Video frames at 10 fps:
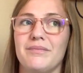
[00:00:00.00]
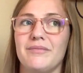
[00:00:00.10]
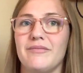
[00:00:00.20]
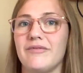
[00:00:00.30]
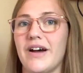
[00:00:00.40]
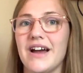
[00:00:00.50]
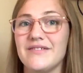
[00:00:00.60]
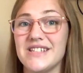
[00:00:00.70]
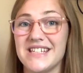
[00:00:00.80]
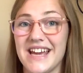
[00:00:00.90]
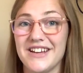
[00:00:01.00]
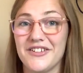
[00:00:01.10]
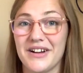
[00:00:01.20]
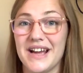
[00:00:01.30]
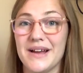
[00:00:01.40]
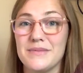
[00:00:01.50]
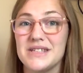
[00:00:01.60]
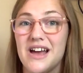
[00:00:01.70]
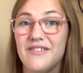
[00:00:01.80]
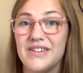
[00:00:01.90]
5 to 10 grams
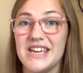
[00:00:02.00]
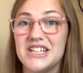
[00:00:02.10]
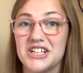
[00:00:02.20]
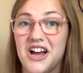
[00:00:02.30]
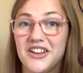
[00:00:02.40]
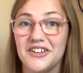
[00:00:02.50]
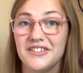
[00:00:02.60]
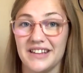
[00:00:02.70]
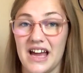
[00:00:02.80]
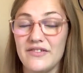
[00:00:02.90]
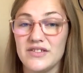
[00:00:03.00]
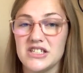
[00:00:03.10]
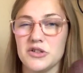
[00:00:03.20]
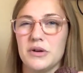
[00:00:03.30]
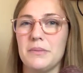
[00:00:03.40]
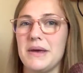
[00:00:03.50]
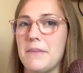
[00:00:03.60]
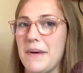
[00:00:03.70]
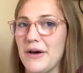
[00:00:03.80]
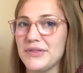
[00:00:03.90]
of each color left, so it'll be
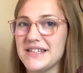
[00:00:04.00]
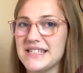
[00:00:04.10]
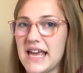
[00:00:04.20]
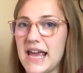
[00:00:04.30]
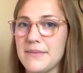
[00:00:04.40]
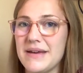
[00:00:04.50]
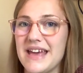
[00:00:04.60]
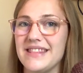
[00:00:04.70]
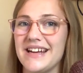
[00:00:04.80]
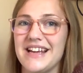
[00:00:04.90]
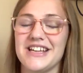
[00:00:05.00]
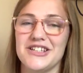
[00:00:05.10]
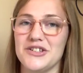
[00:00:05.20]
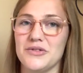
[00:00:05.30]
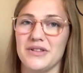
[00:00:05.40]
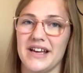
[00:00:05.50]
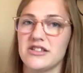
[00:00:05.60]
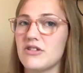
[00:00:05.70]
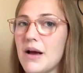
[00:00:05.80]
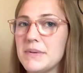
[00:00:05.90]
about the same, and then I can do like
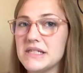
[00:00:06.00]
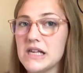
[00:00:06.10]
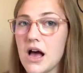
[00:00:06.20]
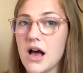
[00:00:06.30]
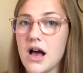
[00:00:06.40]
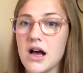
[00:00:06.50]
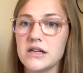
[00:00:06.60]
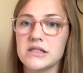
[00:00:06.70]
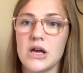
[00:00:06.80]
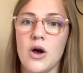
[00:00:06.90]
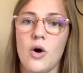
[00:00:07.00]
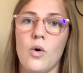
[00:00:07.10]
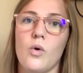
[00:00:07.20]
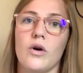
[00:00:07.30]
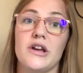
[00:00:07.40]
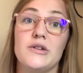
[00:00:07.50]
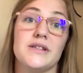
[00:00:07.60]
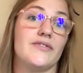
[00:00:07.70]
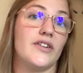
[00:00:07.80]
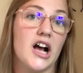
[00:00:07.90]
scrappy socks or use
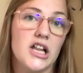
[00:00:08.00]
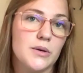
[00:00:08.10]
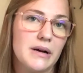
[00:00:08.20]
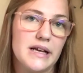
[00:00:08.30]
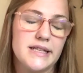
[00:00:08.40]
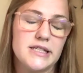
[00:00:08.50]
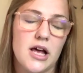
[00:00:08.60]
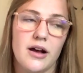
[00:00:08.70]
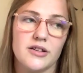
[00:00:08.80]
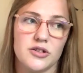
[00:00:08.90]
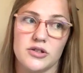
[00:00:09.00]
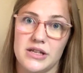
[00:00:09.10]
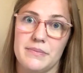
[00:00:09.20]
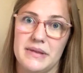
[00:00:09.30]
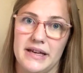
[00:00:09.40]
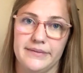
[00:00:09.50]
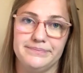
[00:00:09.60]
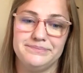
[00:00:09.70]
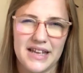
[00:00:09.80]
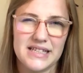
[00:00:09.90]
it for color work in socks or
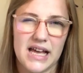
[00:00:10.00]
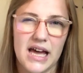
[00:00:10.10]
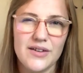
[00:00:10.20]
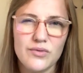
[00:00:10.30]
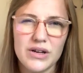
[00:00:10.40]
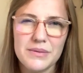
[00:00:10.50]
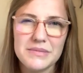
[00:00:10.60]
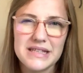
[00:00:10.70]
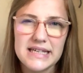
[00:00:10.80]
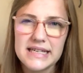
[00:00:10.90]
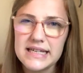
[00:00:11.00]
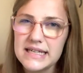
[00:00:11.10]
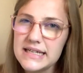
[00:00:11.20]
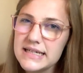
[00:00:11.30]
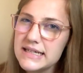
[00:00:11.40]
something. It's kind of what I'm thinking.